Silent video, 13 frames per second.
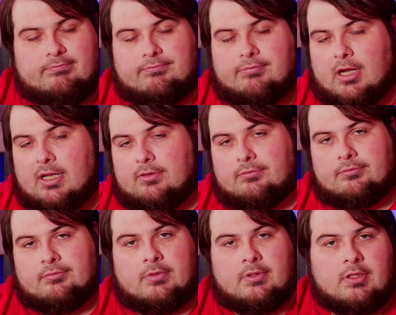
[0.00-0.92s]
But
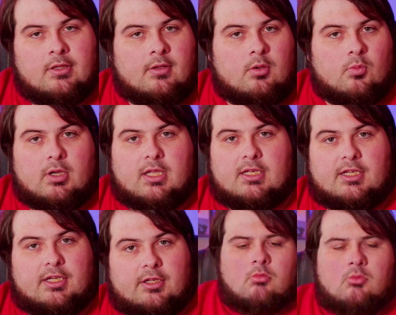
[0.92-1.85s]
what can you
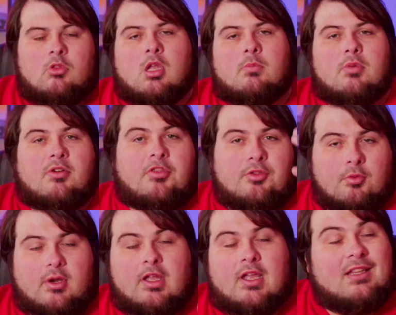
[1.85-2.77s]
do? Number
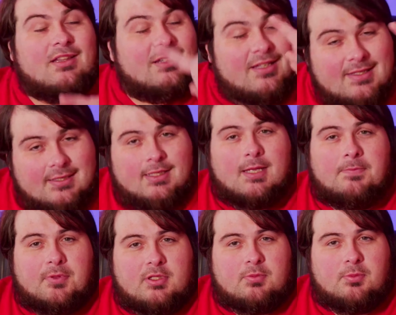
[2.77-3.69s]
3, and let's keep
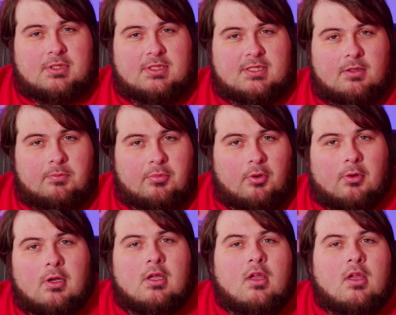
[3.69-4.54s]
this one simple.